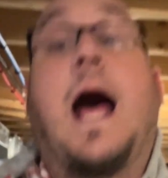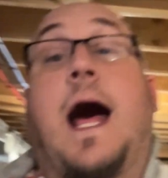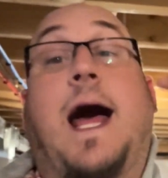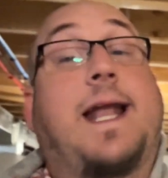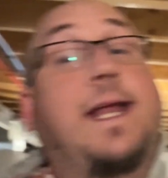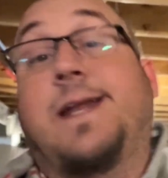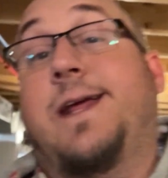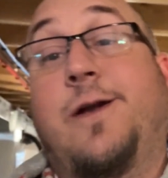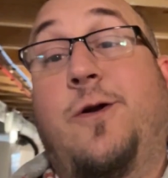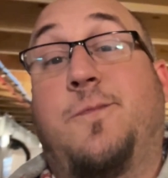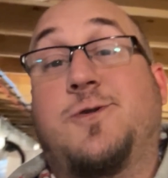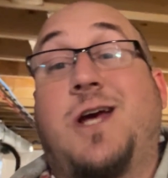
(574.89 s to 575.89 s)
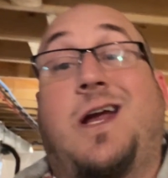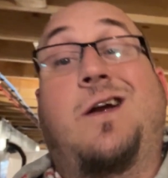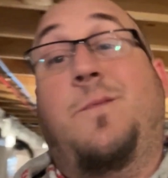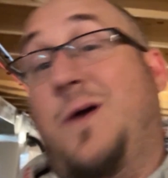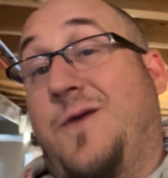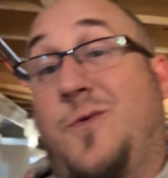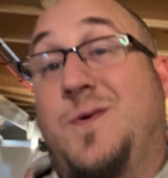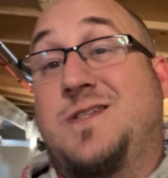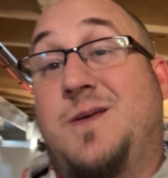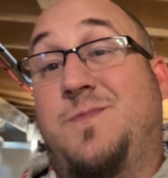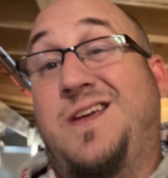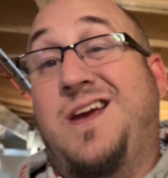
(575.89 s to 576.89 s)
I need to get a new projector, preferably
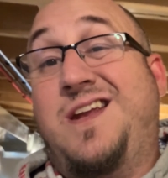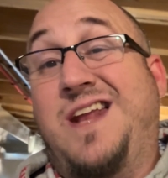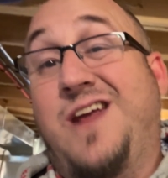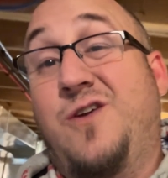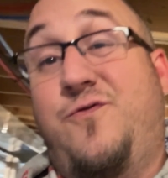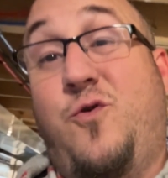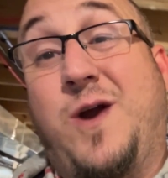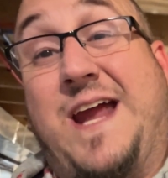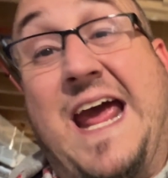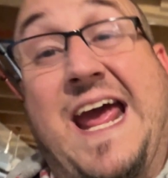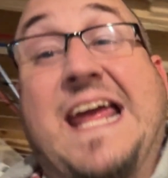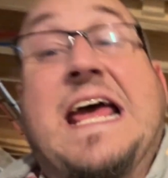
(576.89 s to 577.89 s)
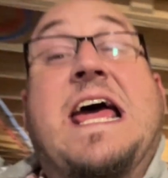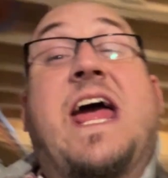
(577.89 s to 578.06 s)
something that can handle 4K